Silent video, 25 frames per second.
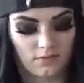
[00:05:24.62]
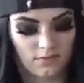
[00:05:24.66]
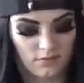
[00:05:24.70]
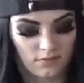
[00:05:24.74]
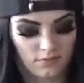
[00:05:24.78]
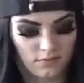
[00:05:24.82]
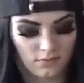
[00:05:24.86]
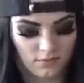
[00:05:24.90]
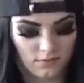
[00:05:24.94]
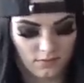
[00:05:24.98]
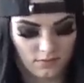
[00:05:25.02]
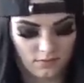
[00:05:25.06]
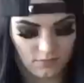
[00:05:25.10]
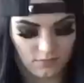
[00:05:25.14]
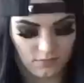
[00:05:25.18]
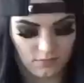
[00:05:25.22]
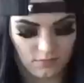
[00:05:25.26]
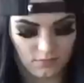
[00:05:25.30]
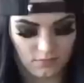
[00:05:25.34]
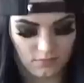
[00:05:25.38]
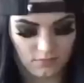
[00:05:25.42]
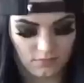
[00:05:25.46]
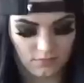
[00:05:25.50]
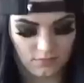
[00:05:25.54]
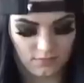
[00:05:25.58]

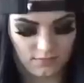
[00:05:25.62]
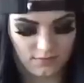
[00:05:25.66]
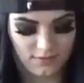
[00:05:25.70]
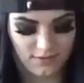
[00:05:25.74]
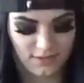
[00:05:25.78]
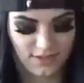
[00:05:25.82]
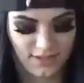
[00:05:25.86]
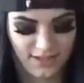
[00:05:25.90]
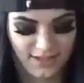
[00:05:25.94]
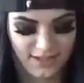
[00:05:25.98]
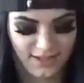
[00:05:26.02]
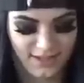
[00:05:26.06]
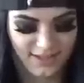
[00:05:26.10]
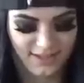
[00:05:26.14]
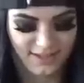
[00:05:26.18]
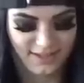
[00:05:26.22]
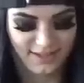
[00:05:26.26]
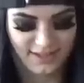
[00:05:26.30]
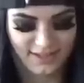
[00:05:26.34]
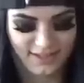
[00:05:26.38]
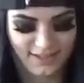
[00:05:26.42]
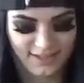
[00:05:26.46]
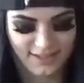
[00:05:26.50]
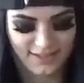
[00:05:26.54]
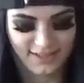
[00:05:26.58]

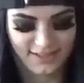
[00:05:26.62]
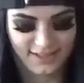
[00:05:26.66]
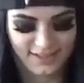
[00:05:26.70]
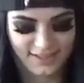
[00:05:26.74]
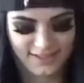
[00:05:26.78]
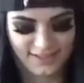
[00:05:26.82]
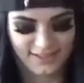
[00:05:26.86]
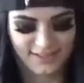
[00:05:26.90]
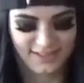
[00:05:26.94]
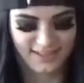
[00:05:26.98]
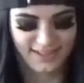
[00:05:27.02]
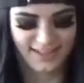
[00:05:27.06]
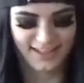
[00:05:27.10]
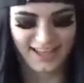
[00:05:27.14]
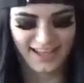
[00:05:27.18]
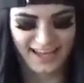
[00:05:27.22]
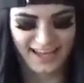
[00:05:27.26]
(silent)